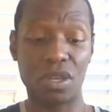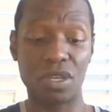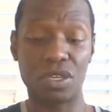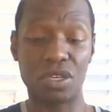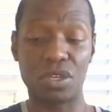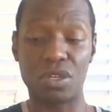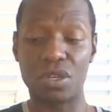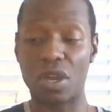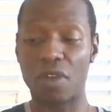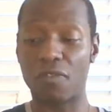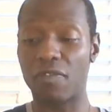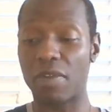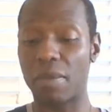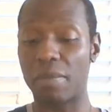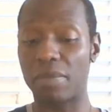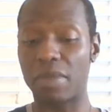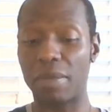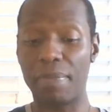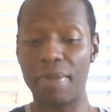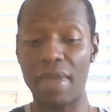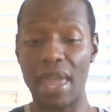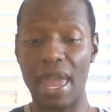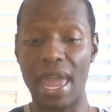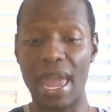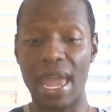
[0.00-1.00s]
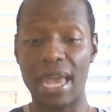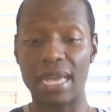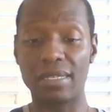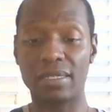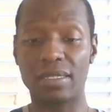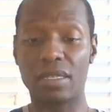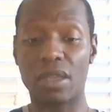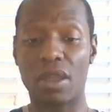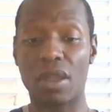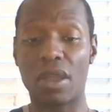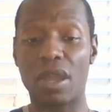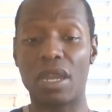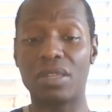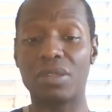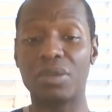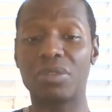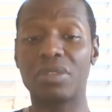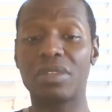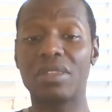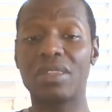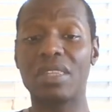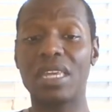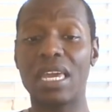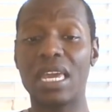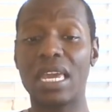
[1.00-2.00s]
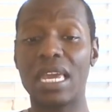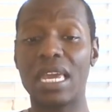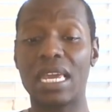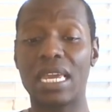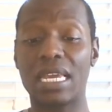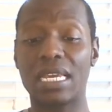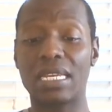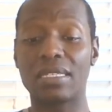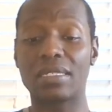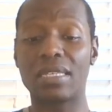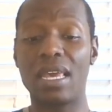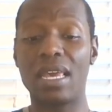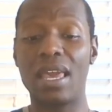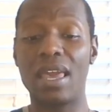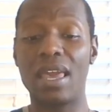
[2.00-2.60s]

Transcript: you know, from the past, or other things,